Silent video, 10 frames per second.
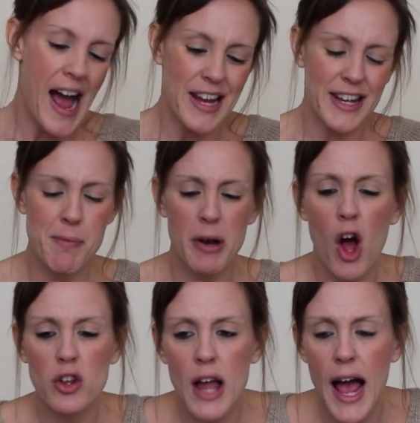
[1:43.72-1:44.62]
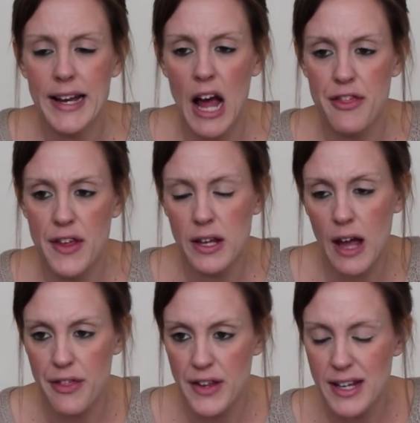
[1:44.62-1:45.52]
You know, but online, I
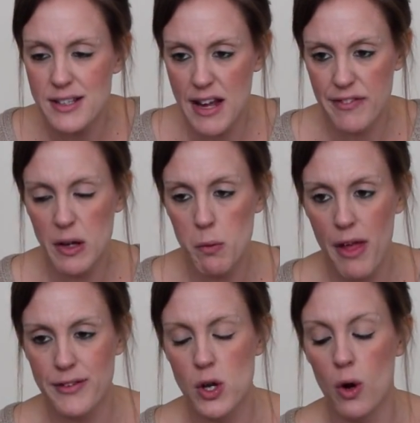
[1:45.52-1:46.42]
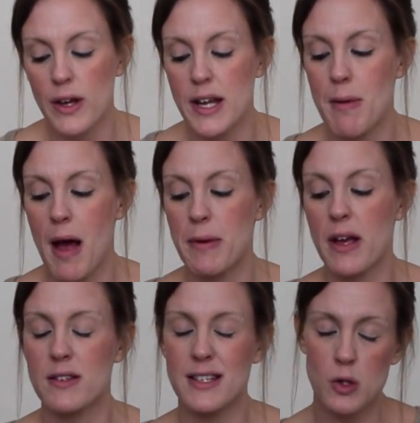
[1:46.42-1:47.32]
think it's definitely worth talking about
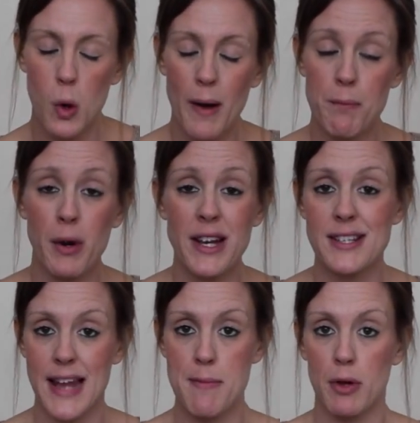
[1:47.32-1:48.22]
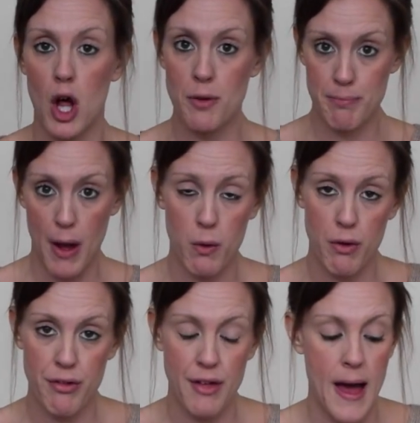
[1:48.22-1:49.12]
because it's pretty stable on both.
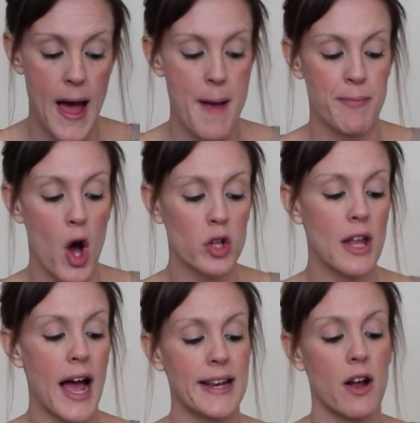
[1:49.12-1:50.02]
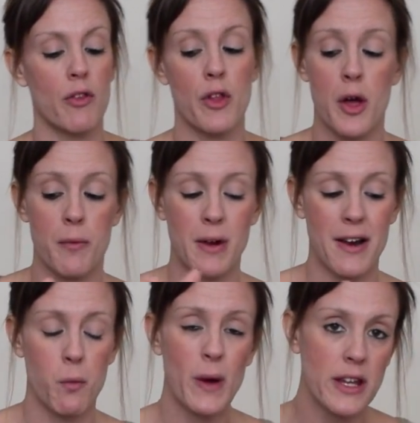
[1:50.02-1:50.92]
Online on the kind
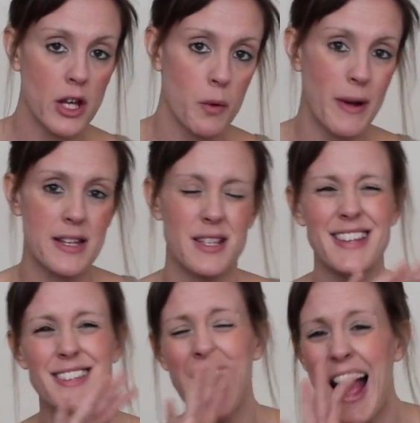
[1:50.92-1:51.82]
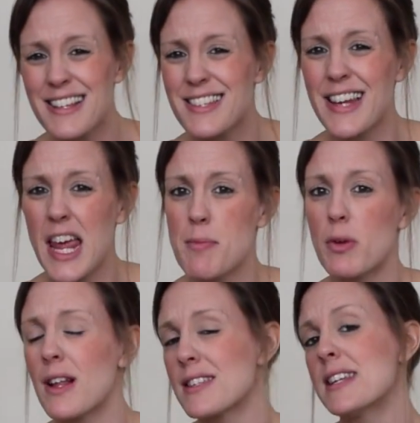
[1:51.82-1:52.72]
of Wii U isn't as
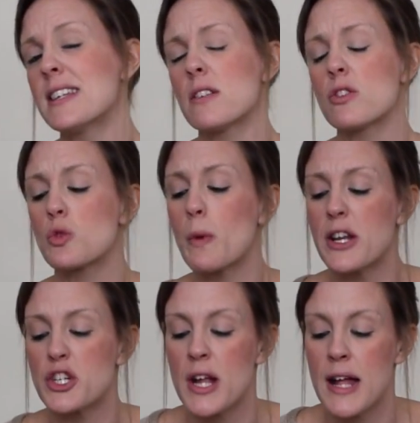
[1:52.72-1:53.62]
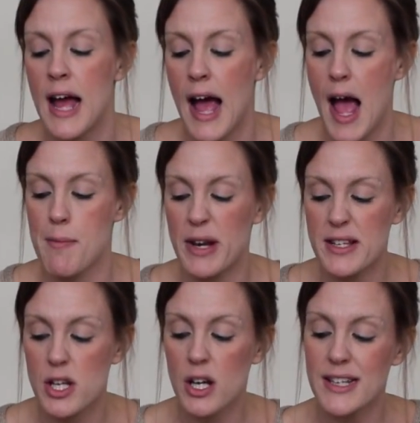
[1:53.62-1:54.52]
stable as it is on the Switch, but it's
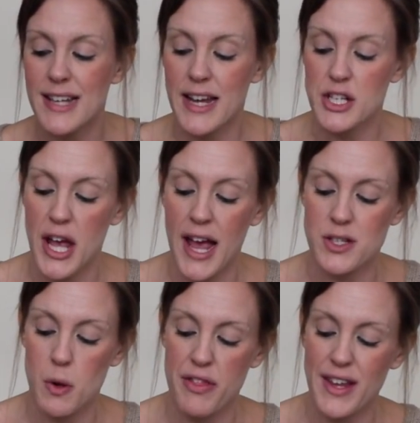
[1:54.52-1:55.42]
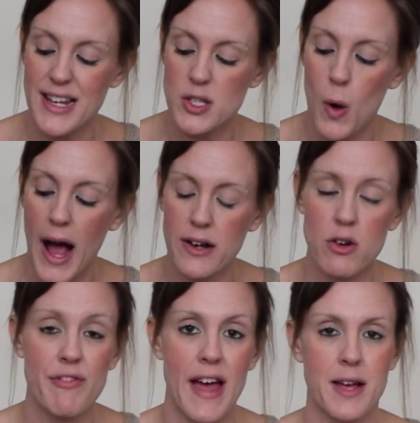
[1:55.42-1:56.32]
early days yet, so I think it's quite an
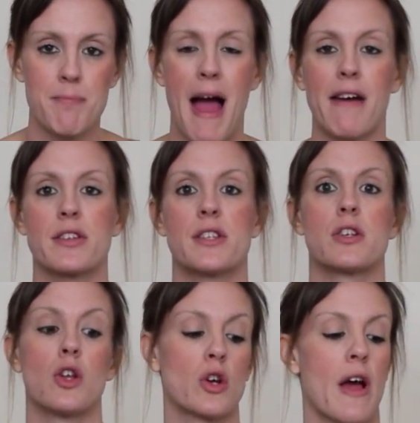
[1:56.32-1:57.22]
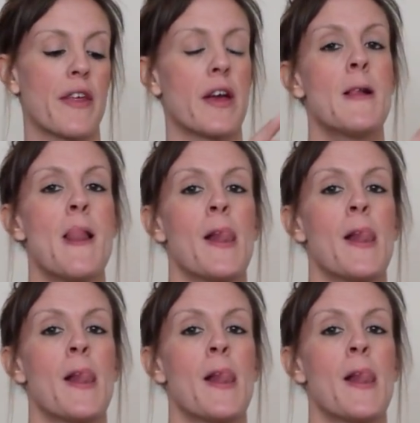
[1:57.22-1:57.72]
unfair comparison to look at